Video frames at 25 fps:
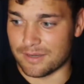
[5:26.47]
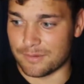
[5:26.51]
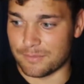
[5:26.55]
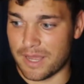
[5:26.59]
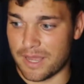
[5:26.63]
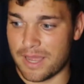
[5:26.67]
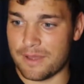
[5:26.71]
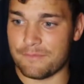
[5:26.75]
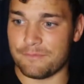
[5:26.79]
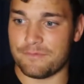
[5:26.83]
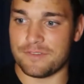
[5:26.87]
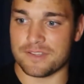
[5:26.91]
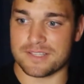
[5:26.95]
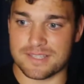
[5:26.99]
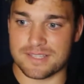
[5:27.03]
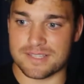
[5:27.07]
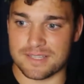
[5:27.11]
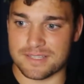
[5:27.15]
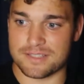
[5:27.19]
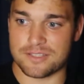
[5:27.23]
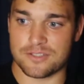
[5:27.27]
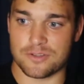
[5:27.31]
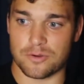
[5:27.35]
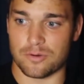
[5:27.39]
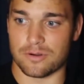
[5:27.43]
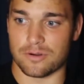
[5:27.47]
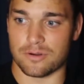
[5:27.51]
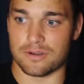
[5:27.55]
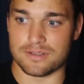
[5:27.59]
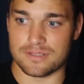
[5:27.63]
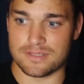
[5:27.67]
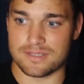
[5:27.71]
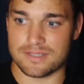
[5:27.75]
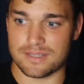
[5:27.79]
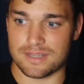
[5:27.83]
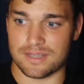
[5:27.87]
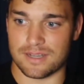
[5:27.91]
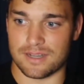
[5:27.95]
emphasis
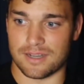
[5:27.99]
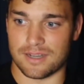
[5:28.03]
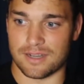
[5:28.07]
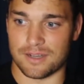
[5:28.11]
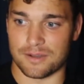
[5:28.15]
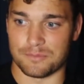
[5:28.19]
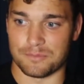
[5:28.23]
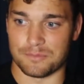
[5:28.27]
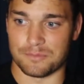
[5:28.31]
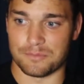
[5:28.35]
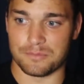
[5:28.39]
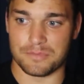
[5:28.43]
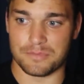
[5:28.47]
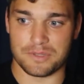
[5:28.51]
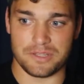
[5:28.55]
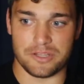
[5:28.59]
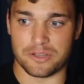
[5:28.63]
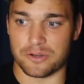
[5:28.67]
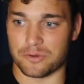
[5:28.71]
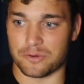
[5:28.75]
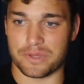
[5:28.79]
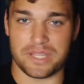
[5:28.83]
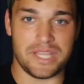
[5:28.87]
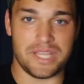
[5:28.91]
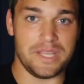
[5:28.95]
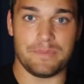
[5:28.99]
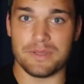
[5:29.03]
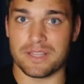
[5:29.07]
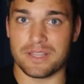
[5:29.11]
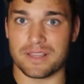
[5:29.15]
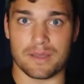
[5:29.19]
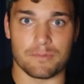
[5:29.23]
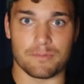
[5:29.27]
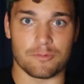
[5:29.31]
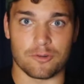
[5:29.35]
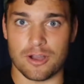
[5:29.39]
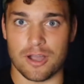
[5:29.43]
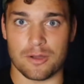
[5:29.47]
towards keeping
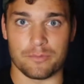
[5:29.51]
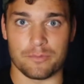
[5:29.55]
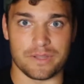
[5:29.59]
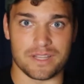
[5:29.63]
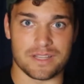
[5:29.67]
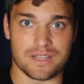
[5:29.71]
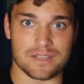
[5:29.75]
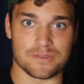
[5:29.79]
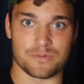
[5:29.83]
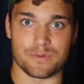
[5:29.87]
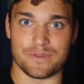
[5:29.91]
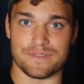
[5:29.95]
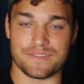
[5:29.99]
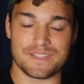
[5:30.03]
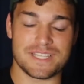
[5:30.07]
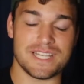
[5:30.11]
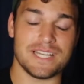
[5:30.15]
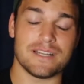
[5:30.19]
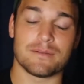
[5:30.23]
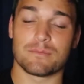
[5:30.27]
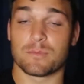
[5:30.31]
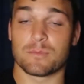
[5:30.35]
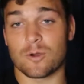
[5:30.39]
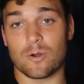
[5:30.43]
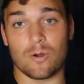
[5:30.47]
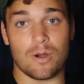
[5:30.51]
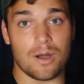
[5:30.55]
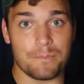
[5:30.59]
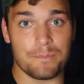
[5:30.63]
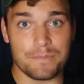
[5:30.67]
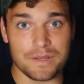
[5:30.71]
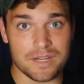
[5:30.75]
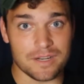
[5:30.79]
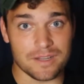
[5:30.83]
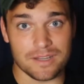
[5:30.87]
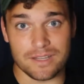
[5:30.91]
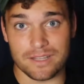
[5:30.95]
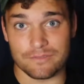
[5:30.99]
them around because we've seen them grow up
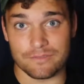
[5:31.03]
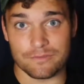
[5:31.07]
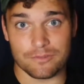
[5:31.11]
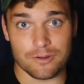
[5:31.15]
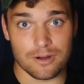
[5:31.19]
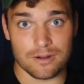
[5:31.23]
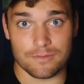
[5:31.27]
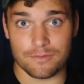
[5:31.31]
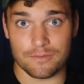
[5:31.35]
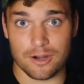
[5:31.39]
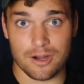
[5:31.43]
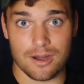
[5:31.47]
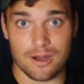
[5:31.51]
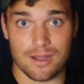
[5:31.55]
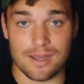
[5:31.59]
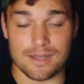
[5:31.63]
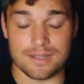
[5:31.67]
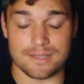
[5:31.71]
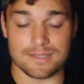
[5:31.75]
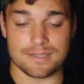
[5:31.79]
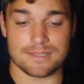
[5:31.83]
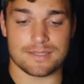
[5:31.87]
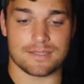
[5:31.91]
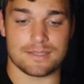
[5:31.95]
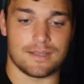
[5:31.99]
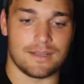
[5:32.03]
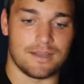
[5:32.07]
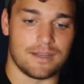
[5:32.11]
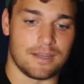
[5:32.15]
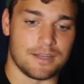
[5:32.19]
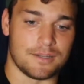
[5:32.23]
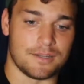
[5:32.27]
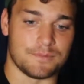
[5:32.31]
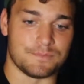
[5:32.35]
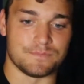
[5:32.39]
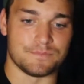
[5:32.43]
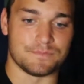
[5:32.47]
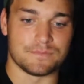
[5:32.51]
in front of our eyes.
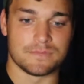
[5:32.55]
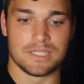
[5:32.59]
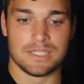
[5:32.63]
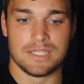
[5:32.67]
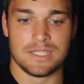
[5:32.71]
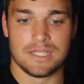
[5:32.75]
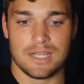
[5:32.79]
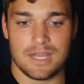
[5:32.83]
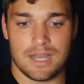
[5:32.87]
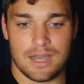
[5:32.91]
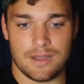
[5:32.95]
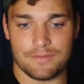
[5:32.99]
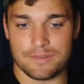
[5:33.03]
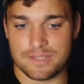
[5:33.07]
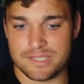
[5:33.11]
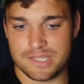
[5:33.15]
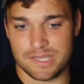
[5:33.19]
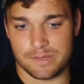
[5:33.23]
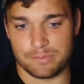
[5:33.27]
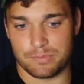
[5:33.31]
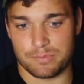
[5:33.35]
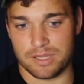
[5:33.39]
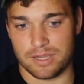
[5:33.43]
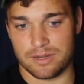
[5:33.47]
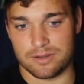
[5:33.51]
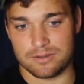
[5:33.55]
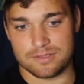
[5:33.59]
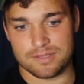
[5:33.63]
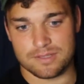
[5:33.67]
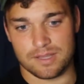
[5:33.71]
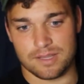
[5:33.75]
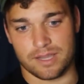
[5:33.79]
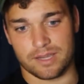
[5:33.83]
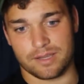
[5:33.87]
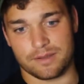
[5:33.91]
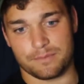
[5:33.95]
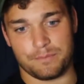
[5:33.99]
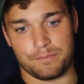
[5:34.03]
Obviously, players
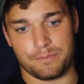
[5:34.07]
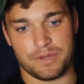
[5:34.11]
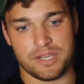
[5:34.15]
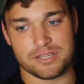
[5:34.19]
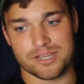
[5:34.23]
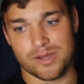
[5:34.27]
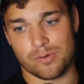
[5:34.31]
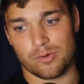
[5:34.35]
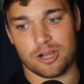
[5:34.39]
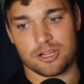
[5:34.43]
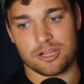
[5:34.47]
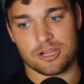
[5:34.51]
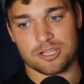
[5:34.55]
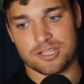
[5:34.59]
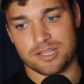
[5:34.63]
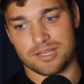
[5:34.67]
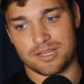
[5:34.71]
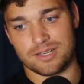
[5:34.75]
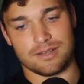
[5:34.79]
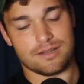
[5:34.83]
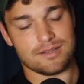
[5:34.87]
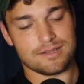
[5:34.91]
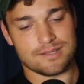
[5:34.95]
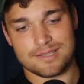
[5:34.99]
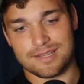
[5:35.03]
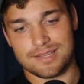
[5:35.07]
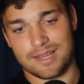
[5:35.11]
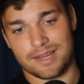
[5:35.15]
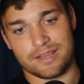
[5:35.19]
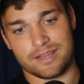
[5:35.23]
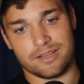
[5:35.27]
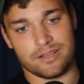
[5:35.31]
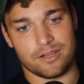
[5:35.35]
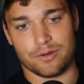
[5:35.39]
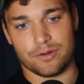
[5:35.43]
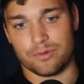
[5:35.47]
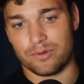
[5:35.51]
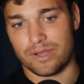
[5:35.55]
like P.J. Washington in his second
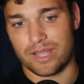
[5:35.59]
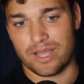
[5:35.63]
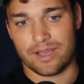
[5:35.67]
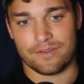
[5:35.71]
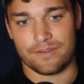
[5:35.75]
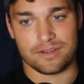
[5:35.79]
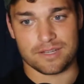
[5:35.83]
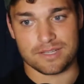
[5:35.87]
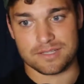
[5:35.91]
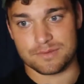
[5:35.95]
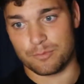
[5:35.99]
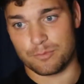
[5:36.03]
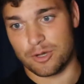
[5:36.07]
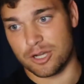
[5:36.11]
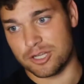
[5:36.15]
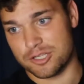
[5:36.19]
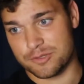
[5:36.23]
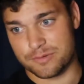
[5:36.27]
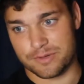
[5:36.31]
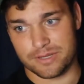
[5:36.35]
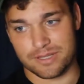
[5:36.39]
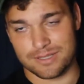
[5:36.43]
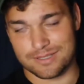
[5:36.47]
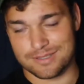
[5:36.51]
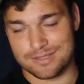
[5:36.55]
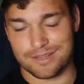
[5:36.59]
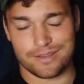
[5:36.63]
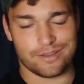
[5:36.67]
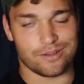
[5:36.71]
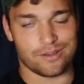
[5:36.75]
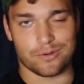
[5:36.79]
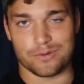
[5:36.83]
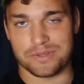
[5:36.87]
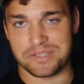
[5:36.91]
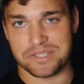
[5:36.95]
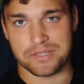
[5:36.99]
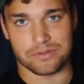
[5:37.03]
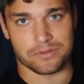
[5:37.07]
year, we haven't as much because
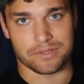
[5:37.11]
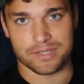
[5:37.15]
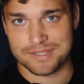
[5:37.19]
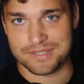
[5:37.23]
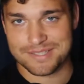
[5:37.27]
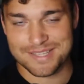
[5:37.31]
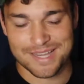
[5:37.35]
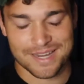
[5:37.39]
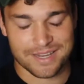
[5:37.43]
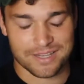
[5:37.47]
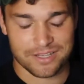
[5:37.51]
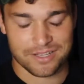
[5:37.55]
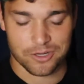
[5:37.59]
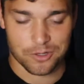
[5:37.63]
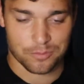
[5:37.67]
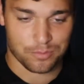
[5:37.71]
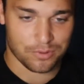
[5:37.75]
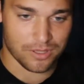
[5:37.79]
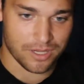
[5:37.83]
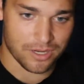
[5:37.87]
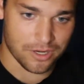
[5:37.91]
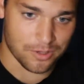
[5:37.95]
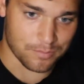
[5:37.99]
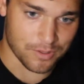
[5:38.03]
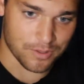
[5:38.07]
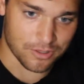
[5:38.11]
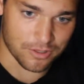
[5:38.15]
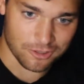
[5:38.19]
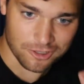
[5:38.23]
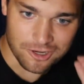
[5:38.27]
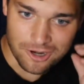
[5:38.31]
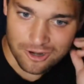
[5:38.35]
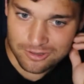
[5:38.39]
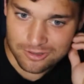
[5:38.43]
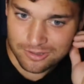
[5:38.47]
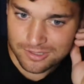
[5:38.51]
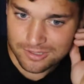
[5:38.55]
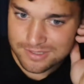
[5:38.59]
he's only a second-year player. But
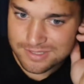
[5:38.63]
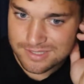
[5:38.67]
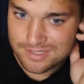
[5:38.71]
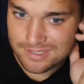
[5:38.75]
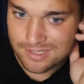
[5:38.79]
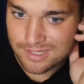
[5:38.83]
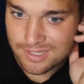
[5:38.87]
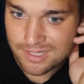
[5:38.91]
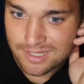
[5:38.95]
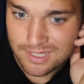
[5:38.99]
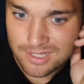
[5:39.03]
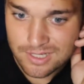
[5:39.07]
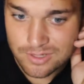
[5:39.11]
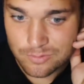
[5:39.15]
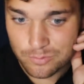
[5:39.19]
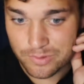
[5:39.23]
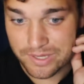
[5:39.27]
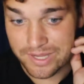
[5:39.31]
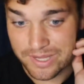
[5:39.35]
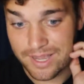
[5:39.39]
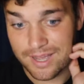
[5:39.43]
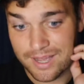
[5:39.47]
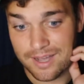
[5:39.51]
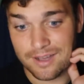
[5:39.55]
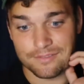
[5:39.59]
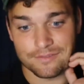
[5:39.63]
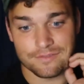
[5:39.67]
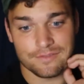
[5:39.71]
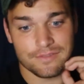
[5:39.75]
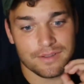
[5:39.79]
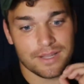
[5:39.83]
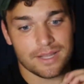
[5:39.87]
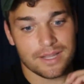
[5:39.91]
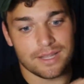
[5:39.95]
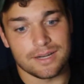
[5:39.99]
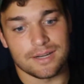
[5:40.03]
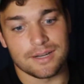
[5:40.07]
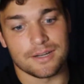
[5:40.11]
regardless, we have.
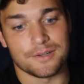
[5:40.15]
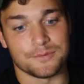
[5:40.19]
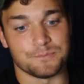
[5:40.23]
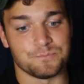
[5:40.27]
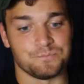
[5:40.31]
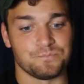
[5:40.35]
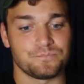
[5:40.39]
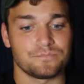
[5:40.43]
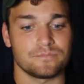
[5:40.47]
And